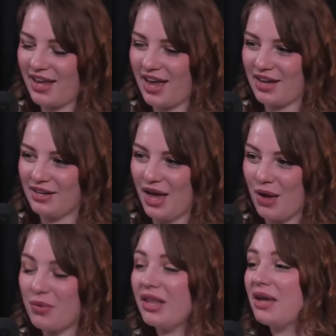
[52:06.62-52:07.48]
Yeah.
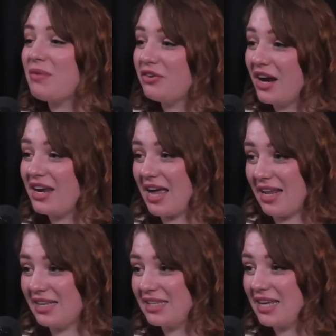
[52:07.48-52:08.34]
But like my Red
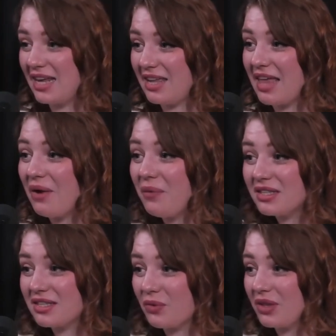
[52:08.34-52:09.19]
Yeti yeah. CD, that
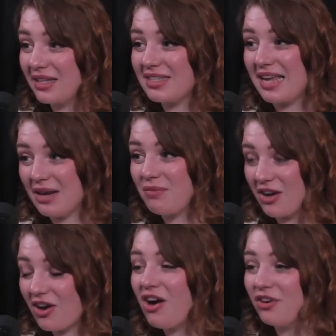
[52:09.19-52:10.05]
one's the one that's in my
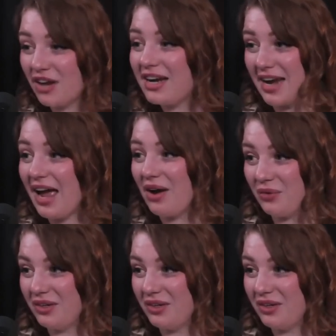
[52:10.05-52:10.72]
car right now.